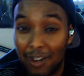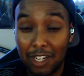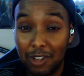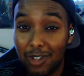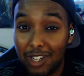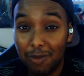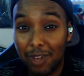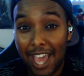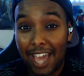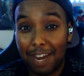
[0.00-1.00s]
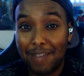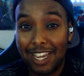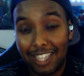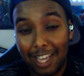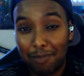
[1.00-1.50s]
And usually with
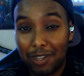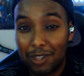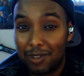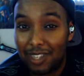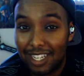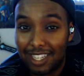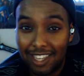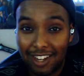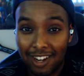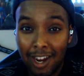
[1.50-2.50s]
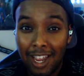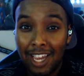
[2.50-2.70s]
animes, episode sixes are